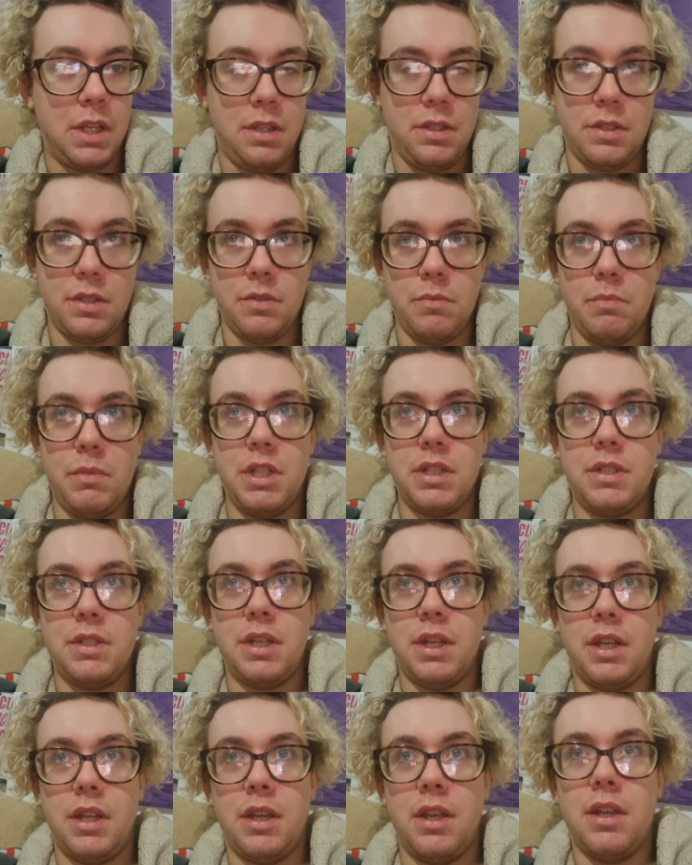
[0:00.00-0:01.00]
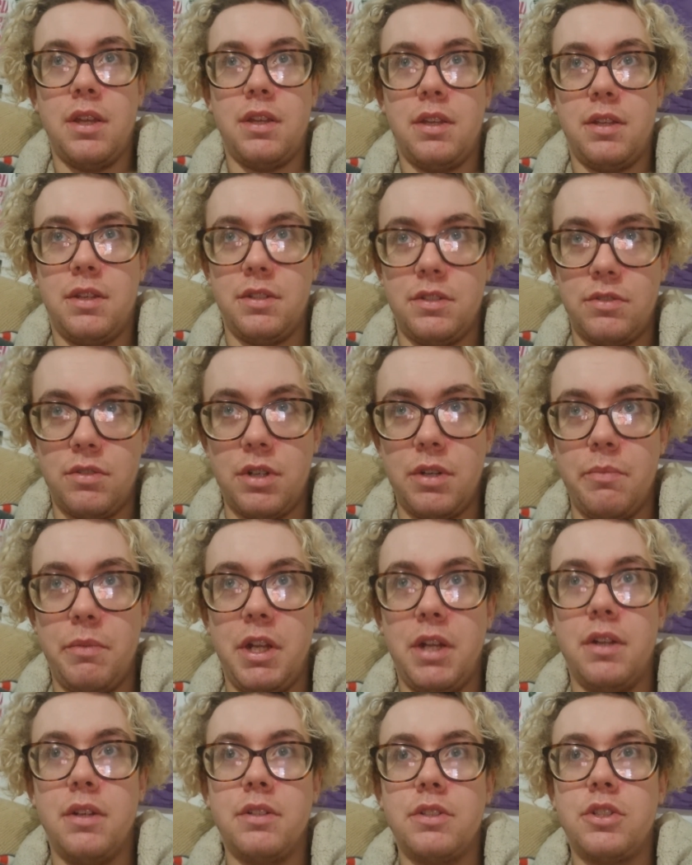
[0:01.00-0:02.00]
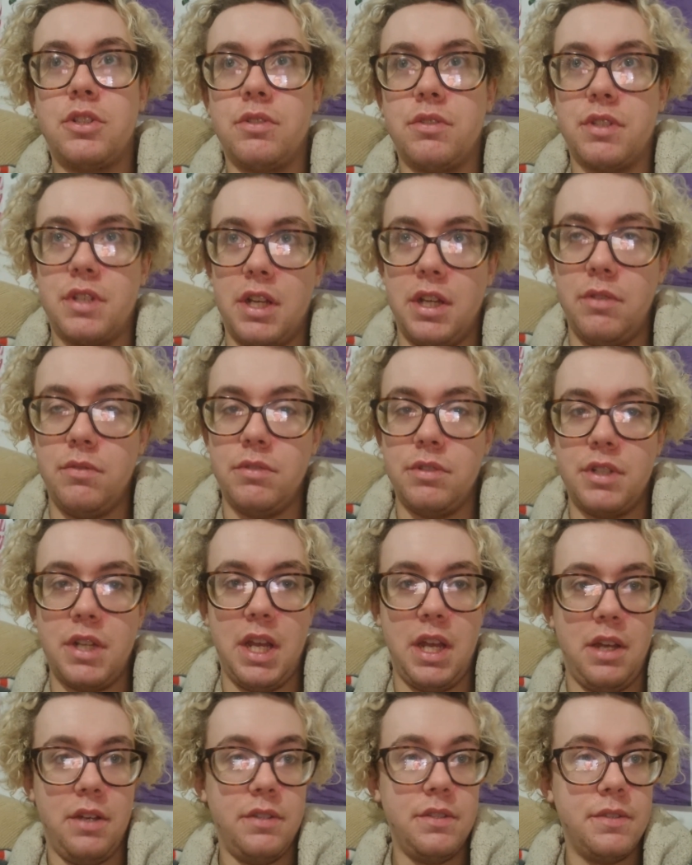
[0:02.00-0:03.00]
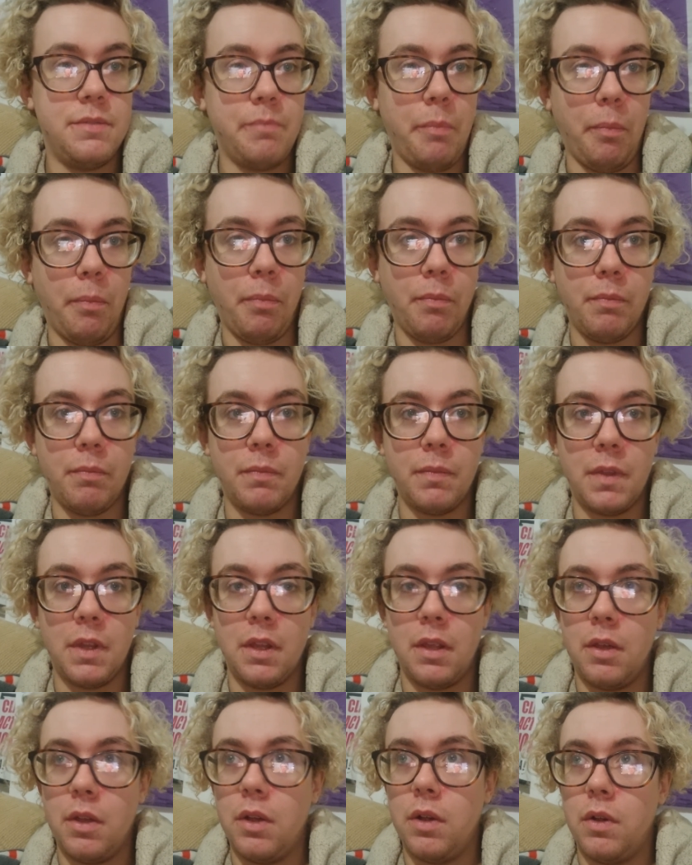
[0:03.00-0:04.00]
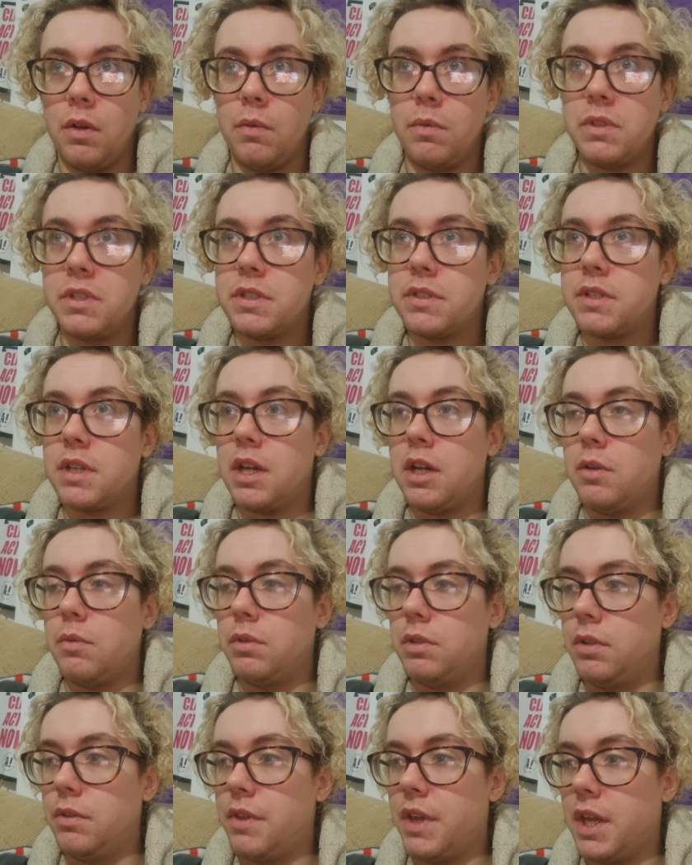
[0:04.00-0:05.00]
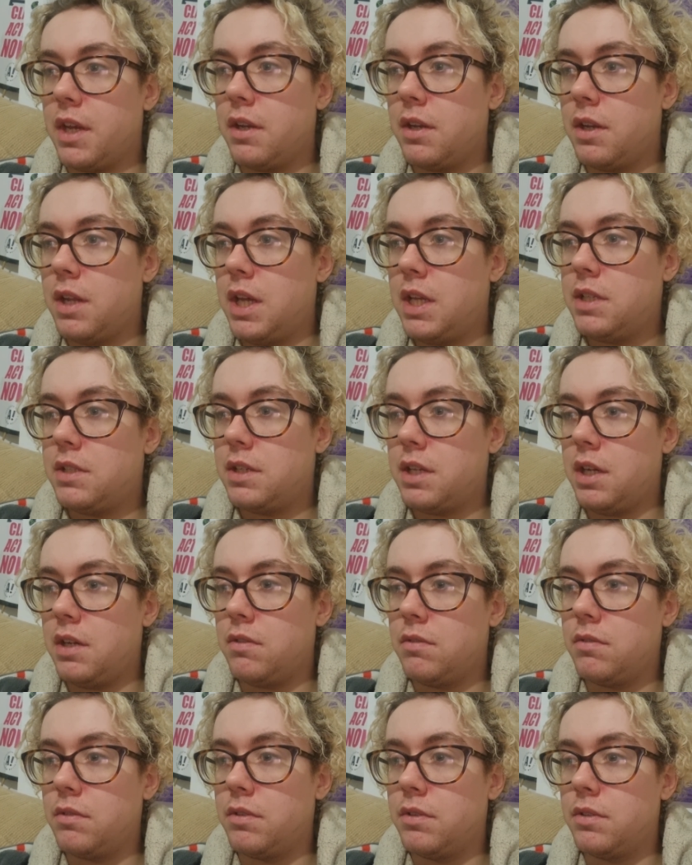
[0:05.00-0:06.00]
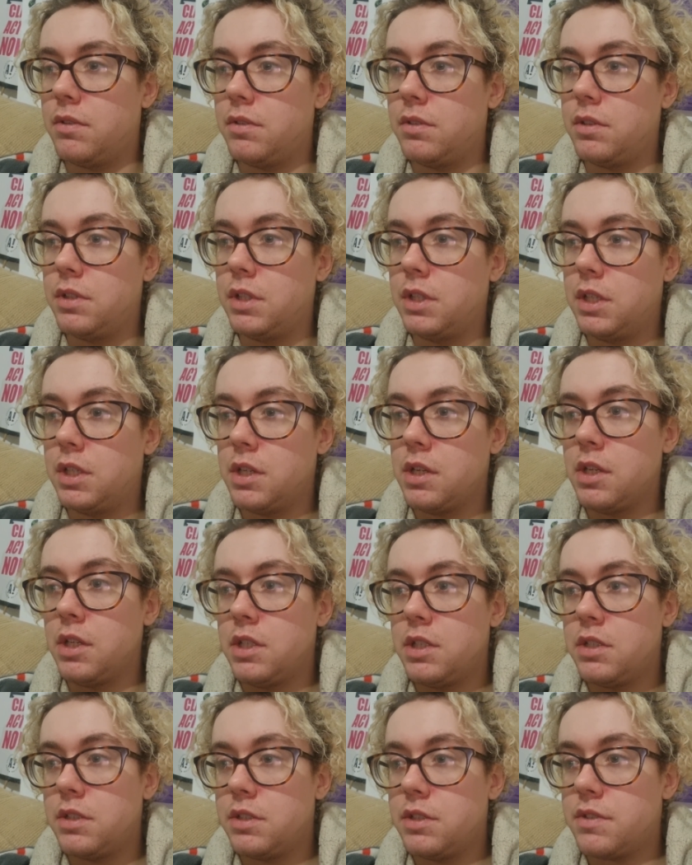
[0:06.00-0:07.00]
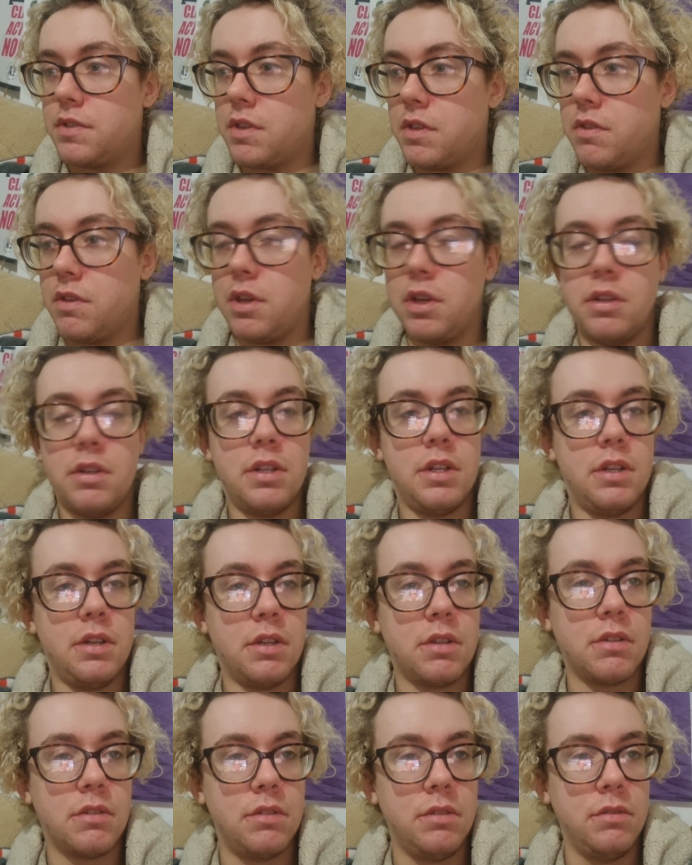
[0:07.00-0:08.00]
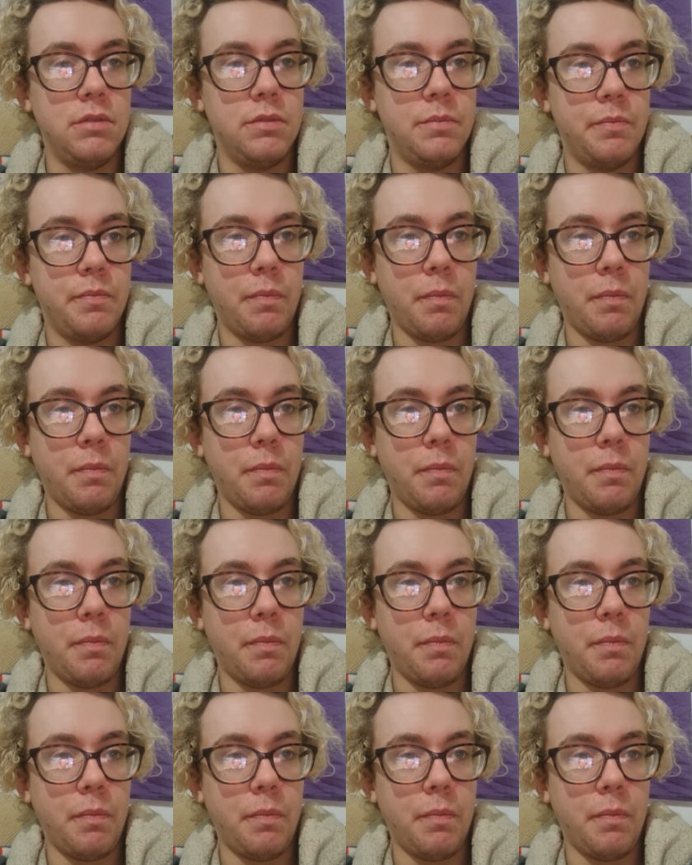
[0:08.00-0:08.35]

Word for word: So Monday, sorry, man, uh, Tuesday, Alton Towers. Wednesday, I will then head down to see the aunt and uncle.